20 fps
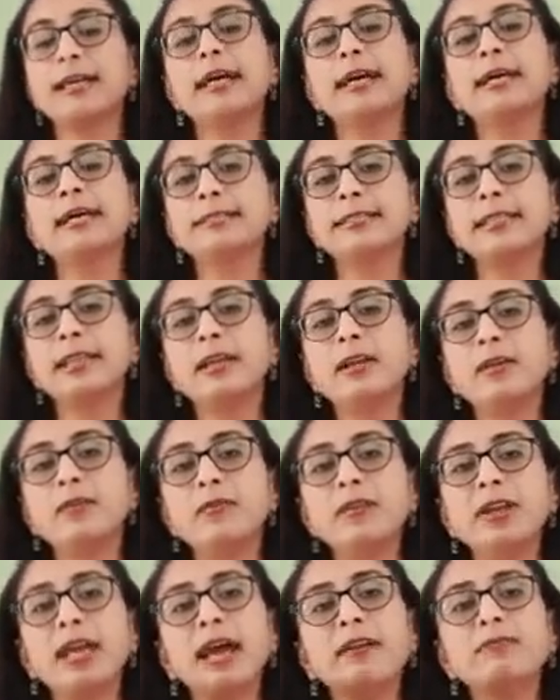Say
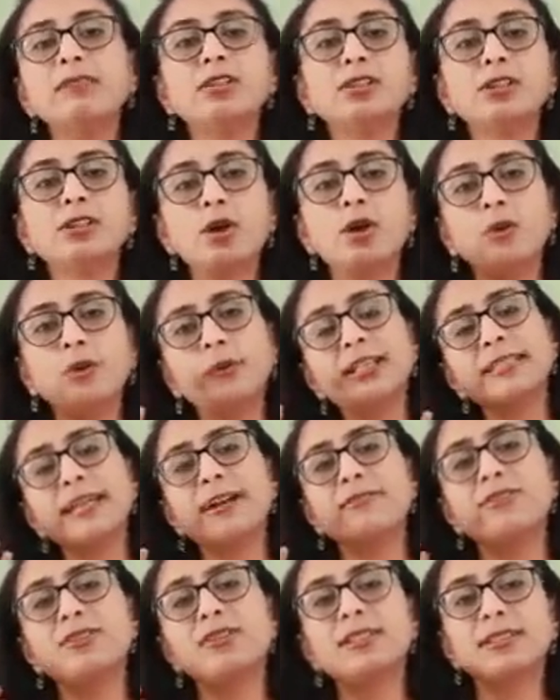we have this, always
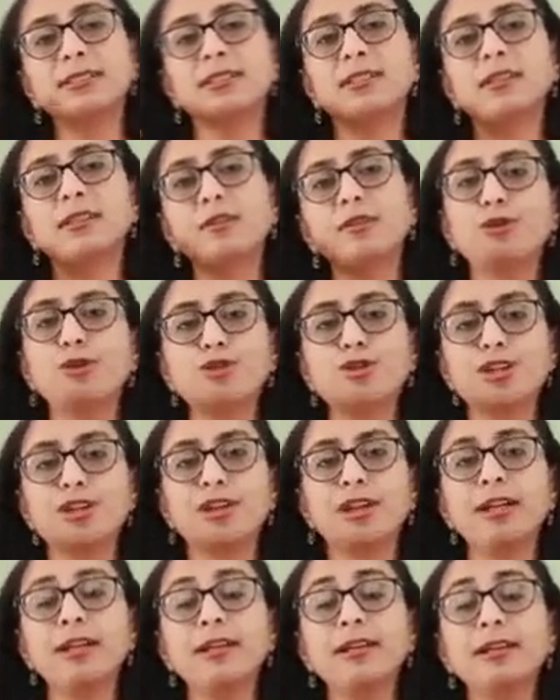have this confusion,
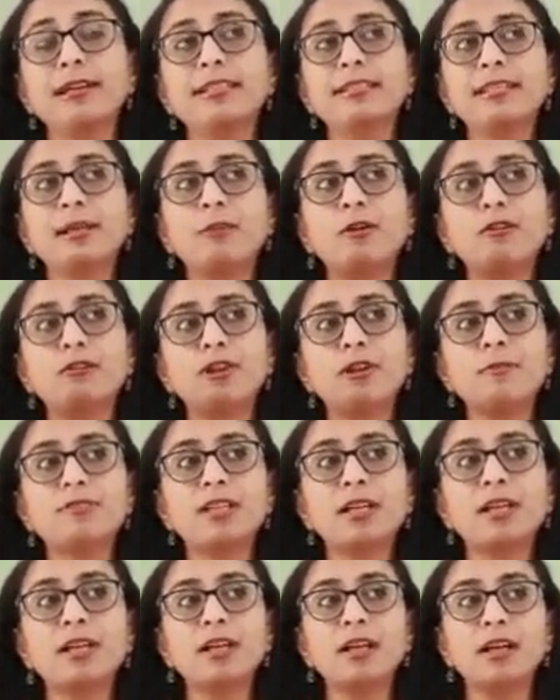right? Some of them
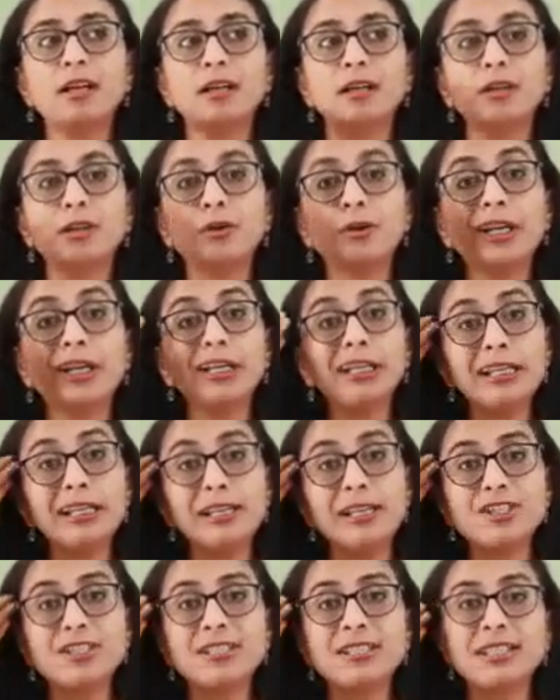say
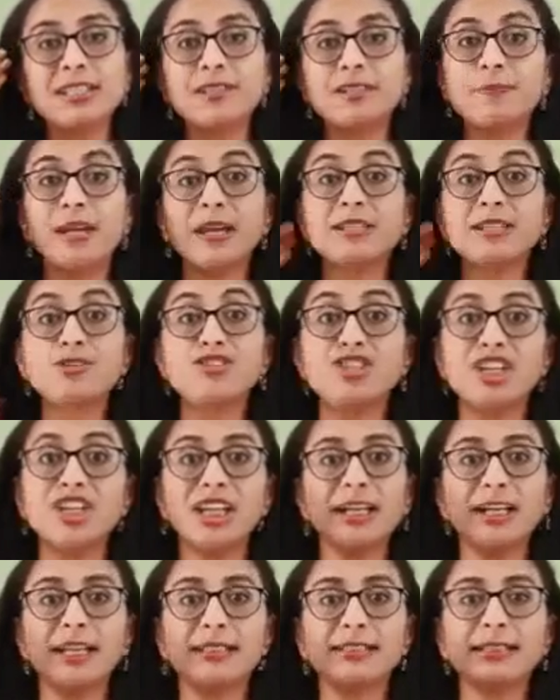intelligence is based on
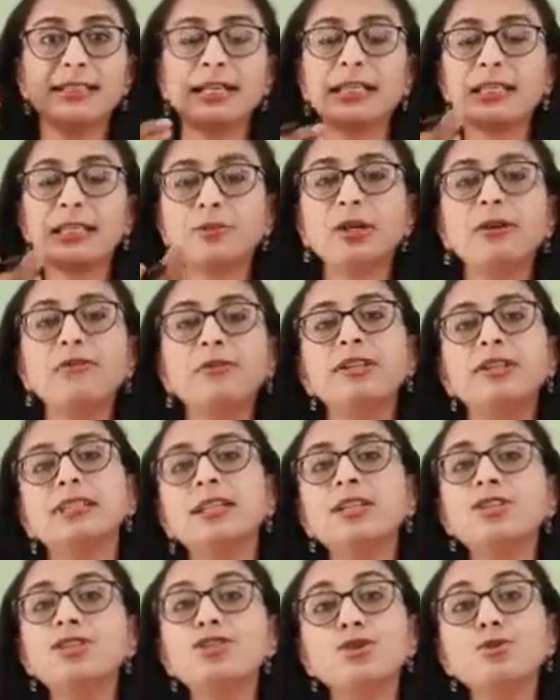genetics. That is why we
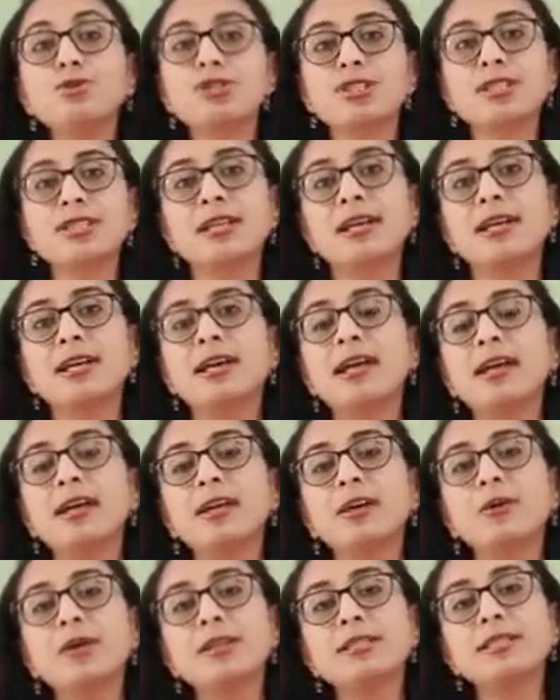say Jews.
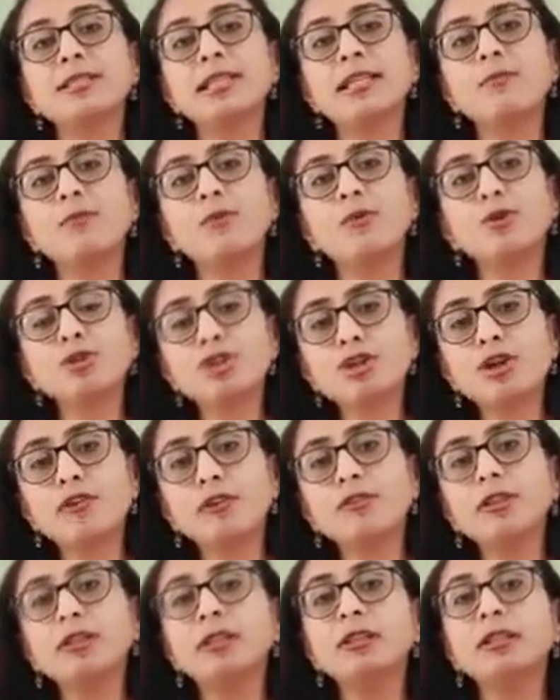You can see most
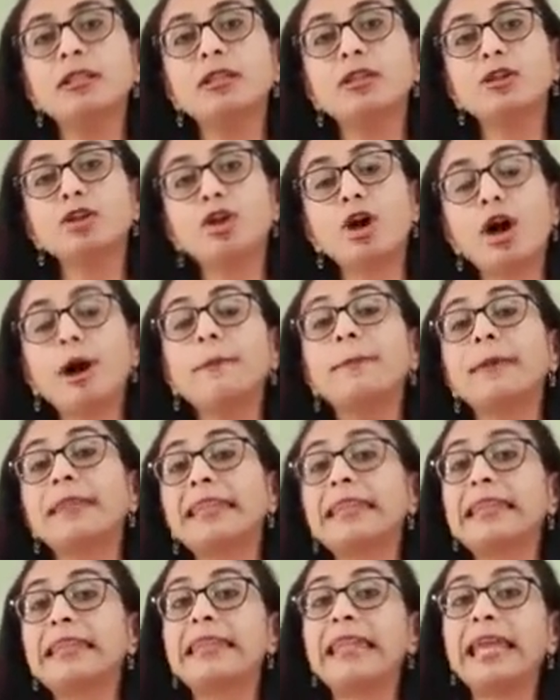of the
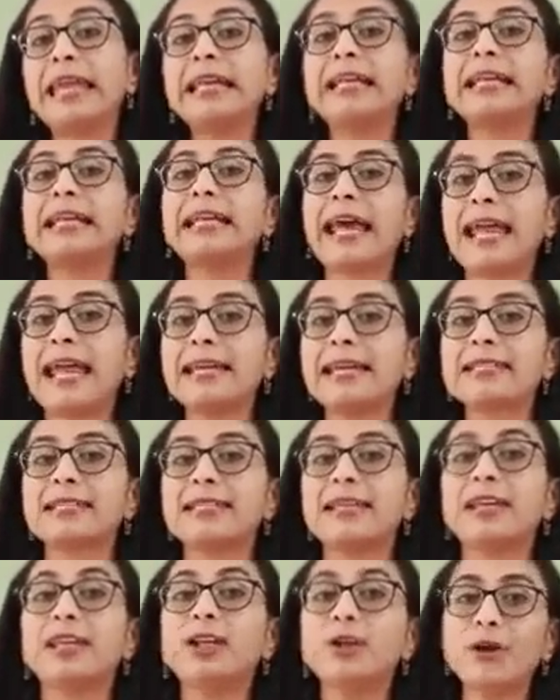top think
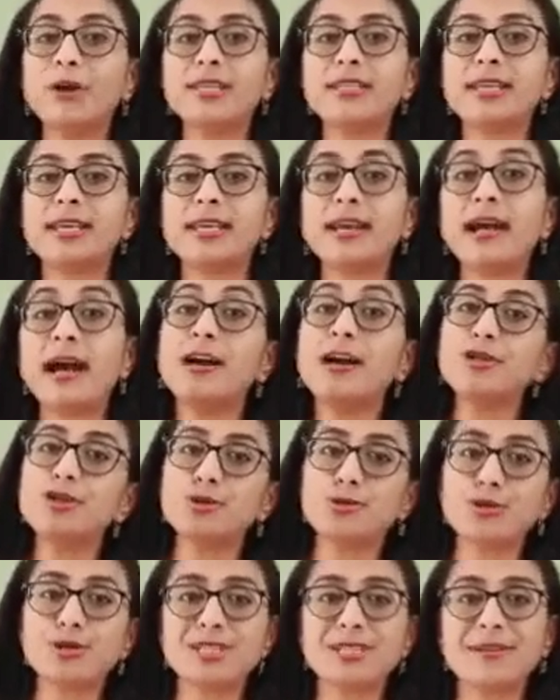tanks in USA are
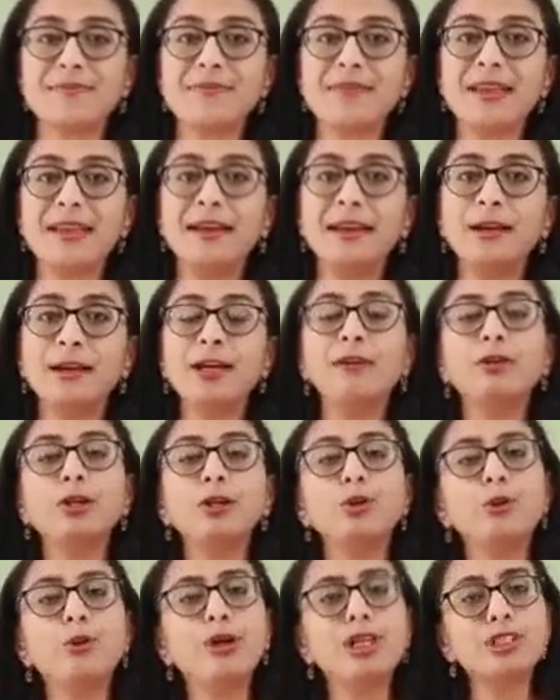Jews.
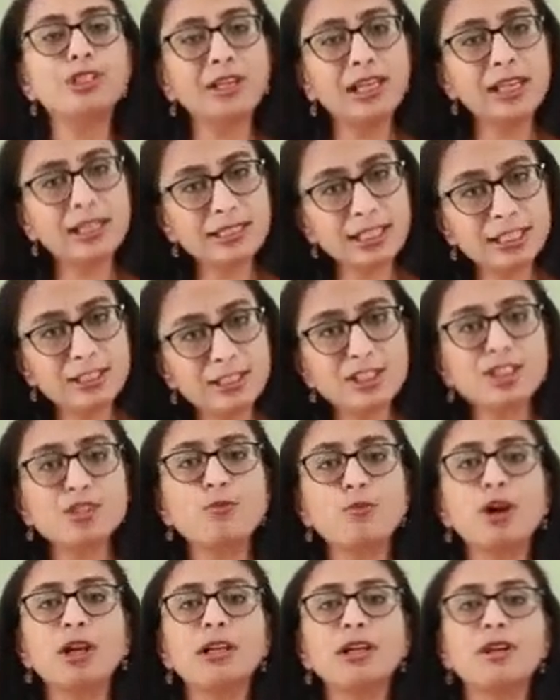Even though Israel is such a
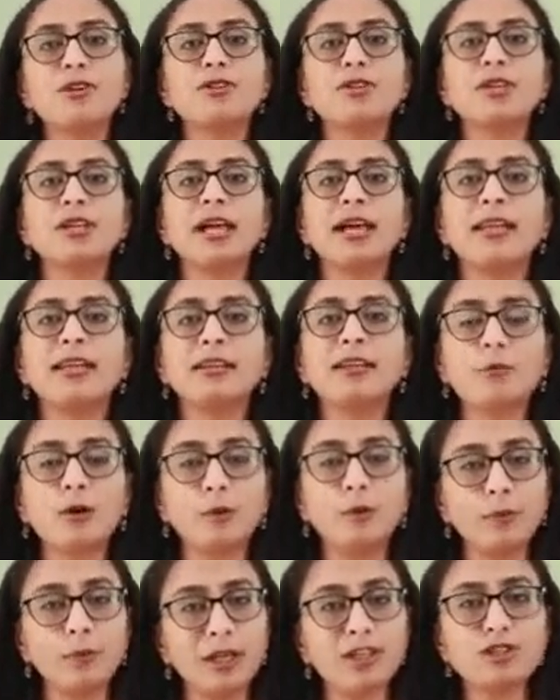small country and the
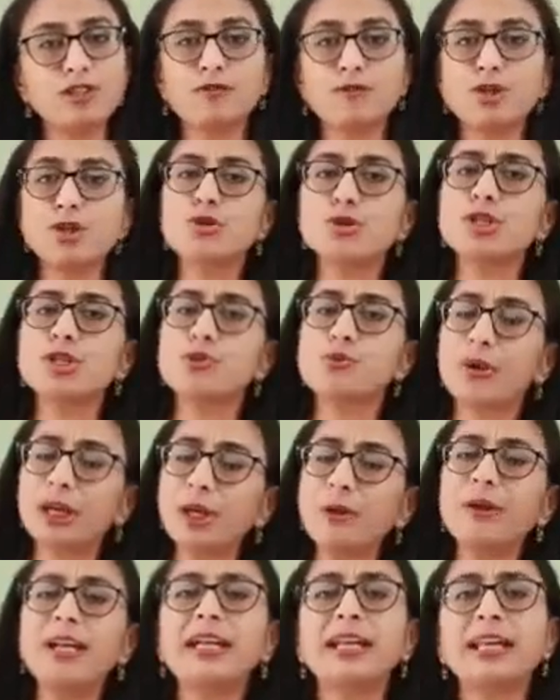population of Jews is
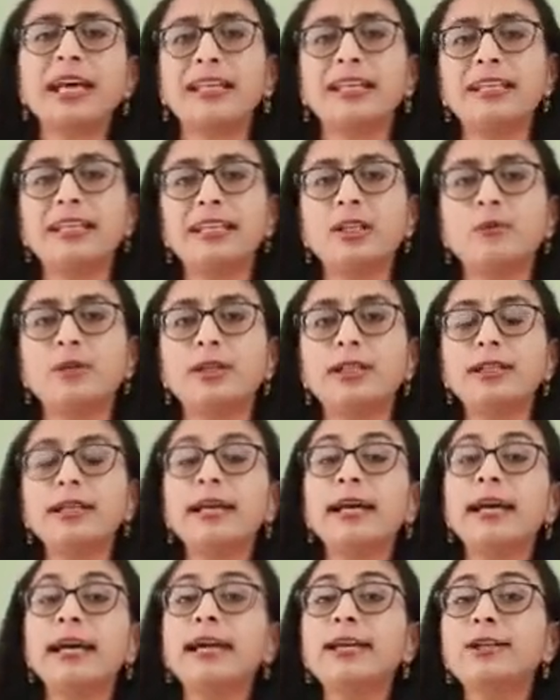very, very tiny in the world,
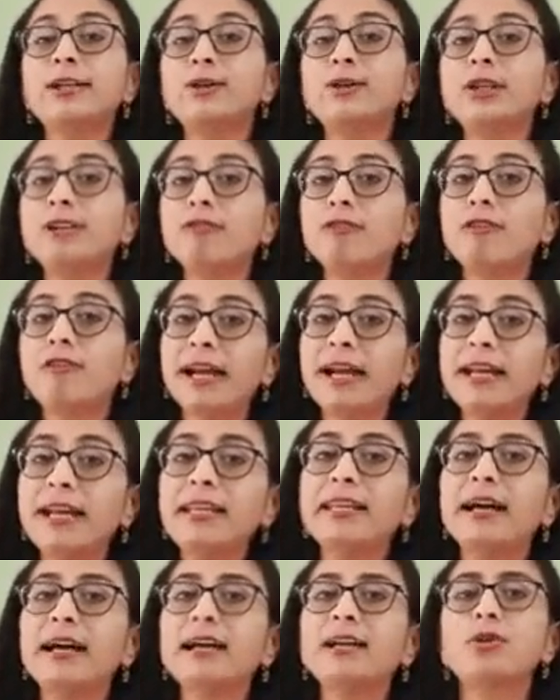you can
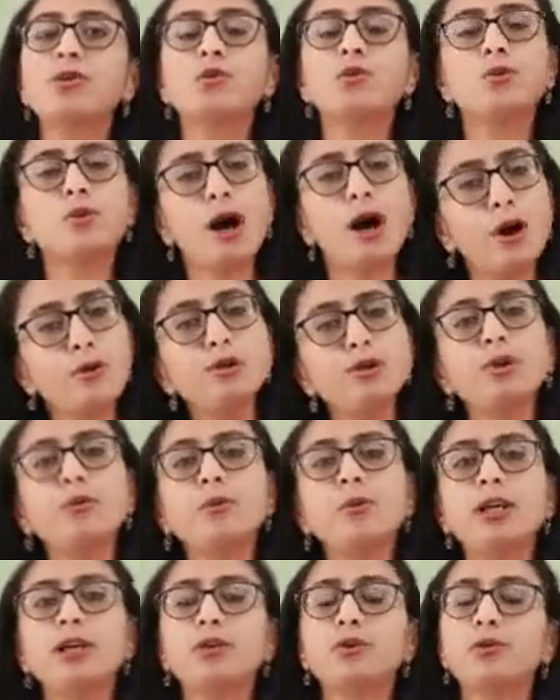find that throughout the
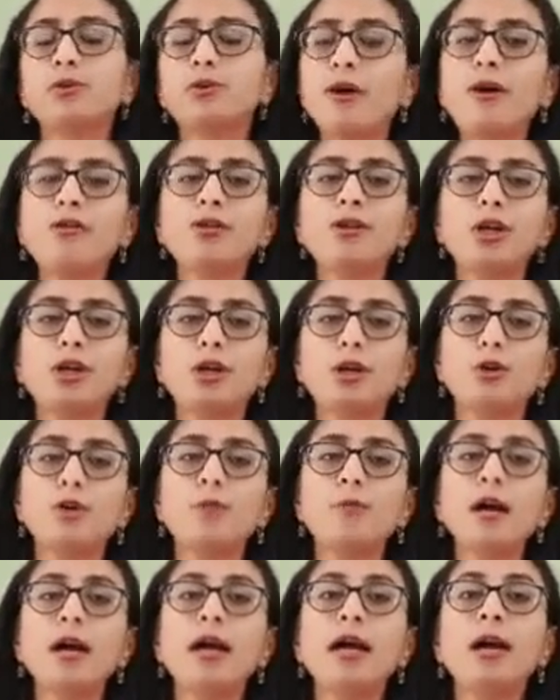world, throughout the
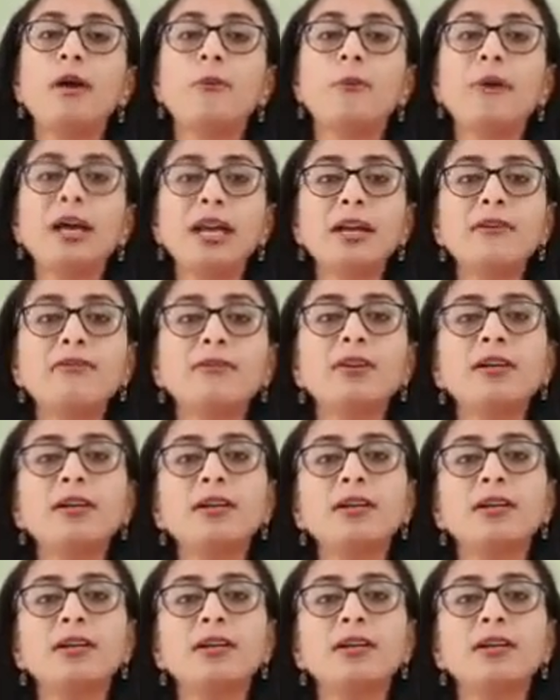globe, wherever